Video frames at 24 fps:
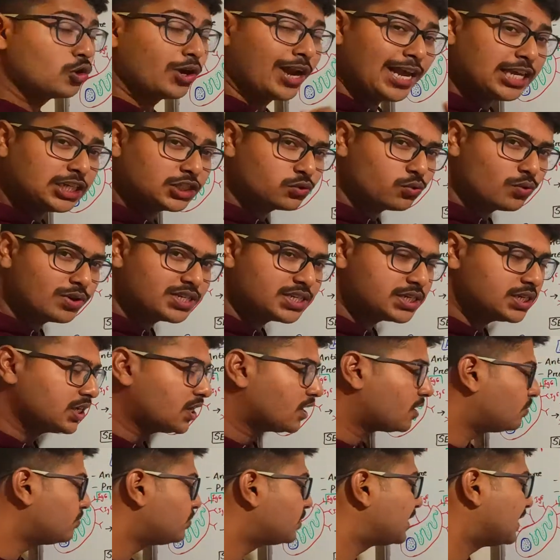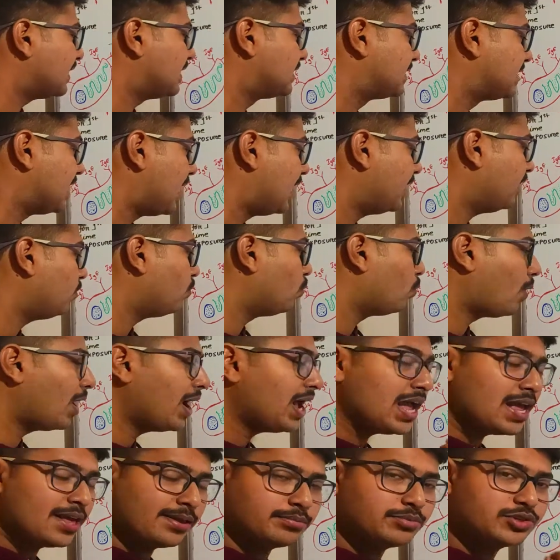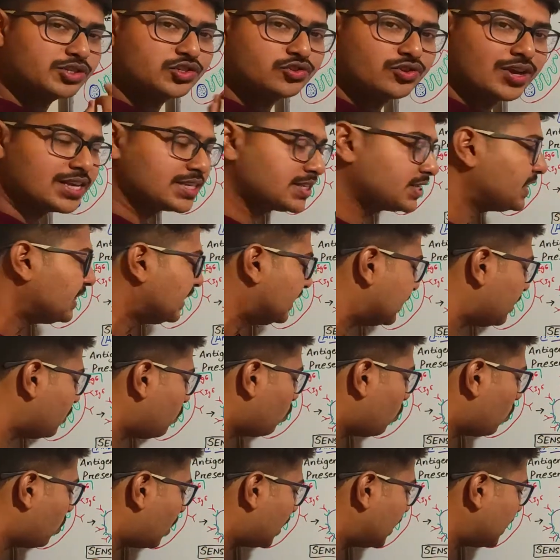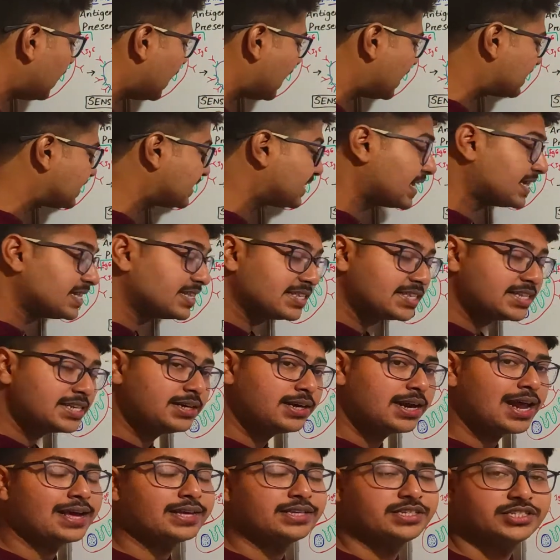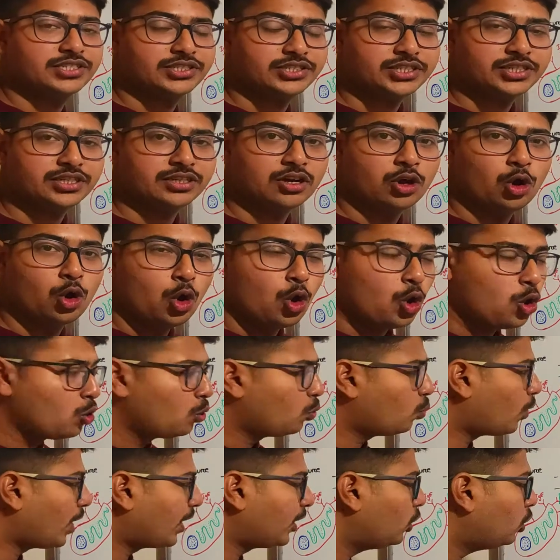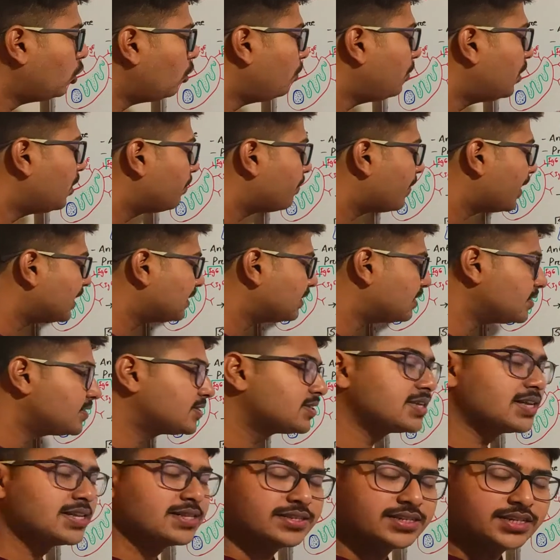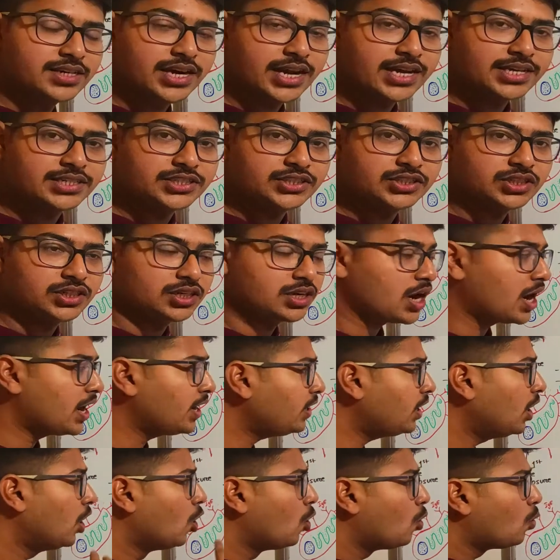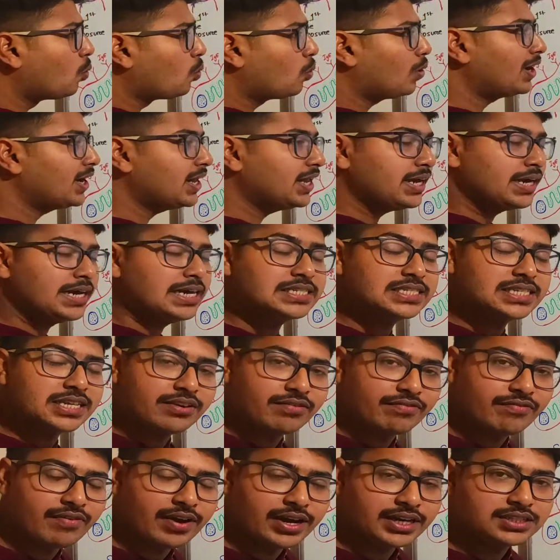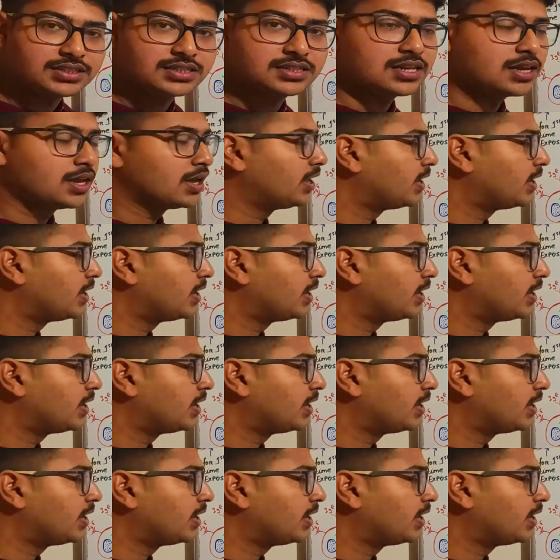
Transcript: next question comes is that why I am stressing the word sensitization. What do you mean by this sensitization and what are its effects?